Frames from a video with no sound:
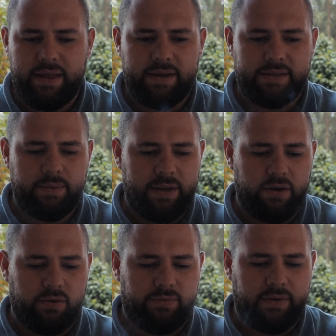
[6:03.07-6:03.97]
is a bit
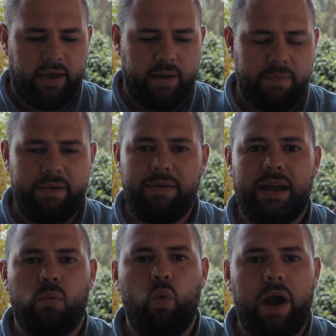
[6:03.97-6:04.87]
of maybe
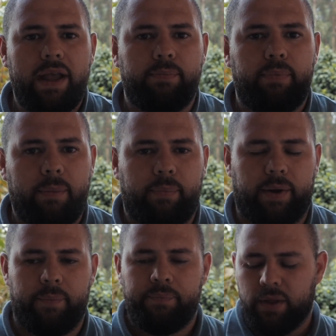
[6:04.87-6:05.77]
like white
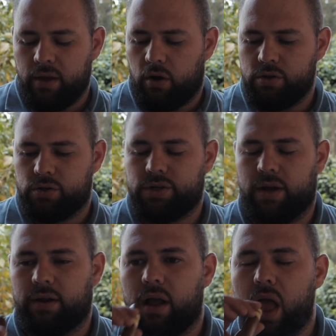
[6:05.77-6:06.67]
pepper on your tongue.